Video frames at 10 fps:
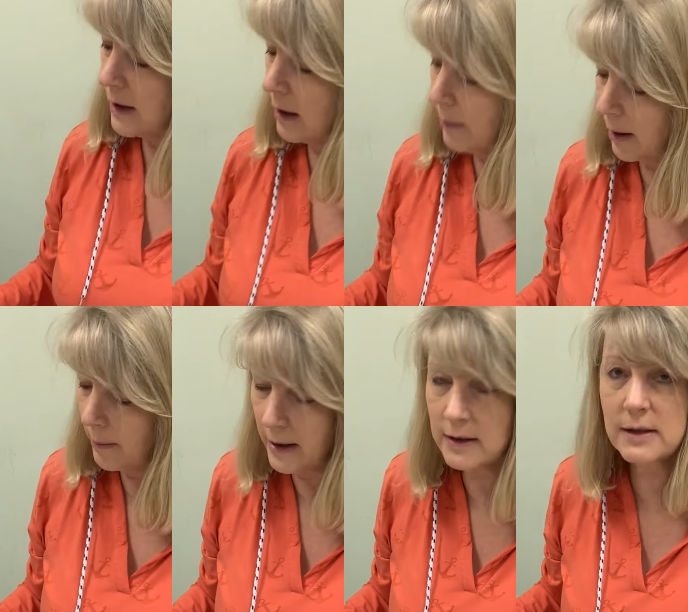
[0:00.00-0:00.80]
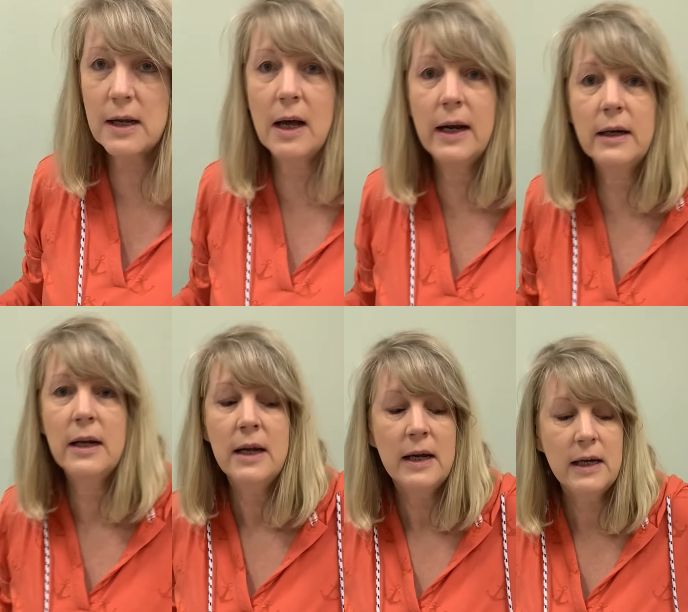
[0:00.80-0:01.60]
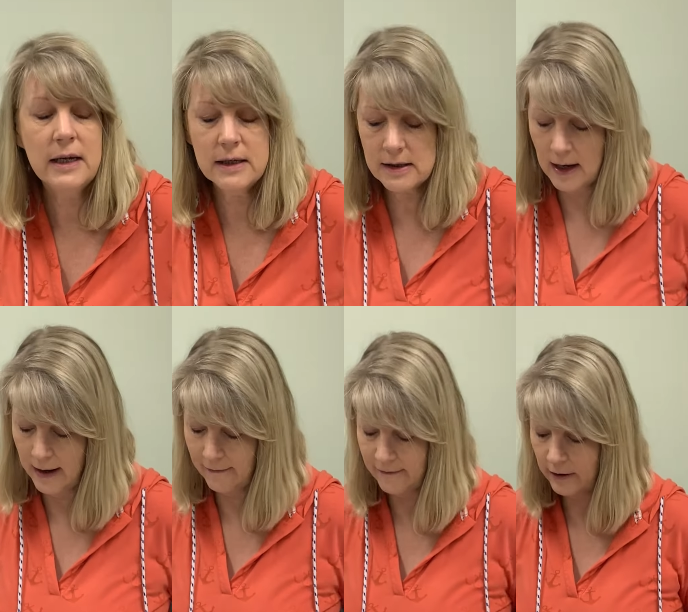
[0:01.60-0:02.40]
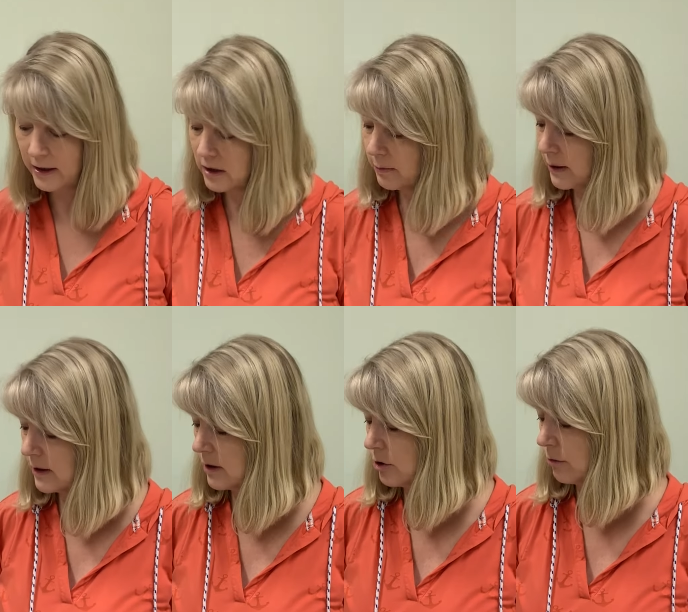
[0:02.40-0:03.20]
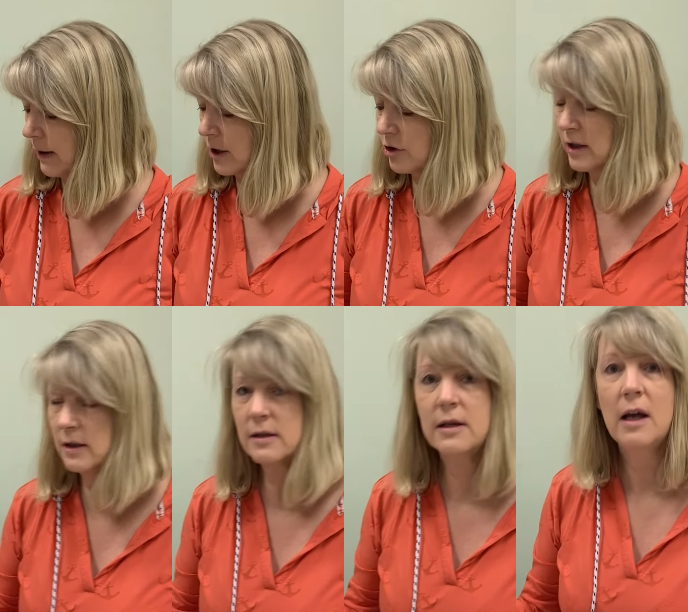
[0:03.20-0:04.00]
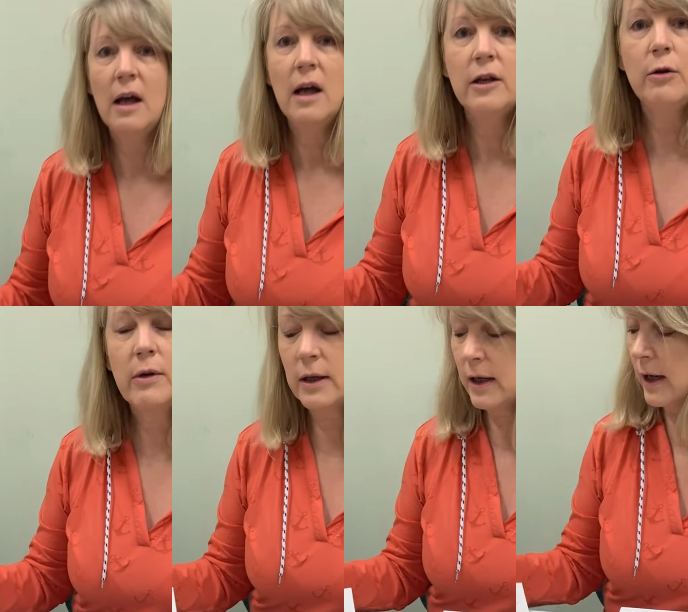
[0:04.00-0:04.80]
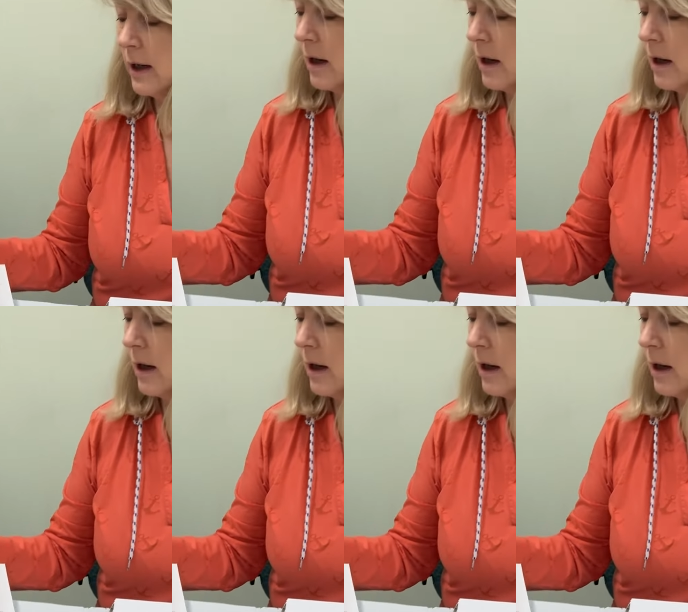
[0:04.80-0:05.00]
thing about my design is I have very explicit directions. You can kit it